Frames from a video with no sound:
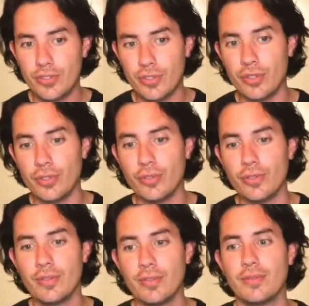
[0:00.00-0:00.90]
to
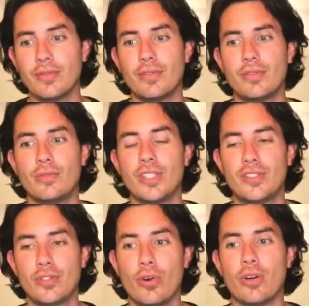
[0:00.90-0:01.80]

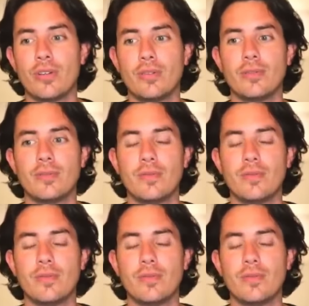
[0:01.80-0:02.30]
restore,